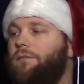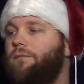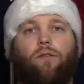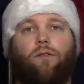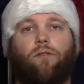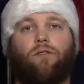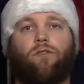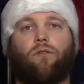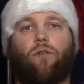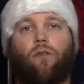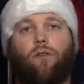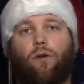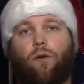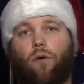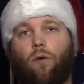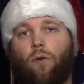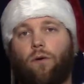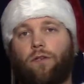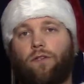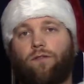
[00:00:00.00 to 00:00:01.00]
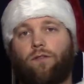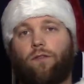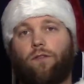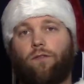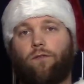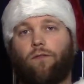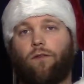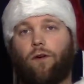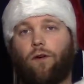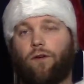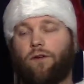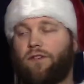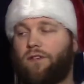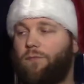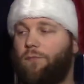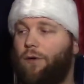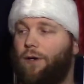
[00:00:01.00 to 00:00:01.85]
Those are all the chords for the verse,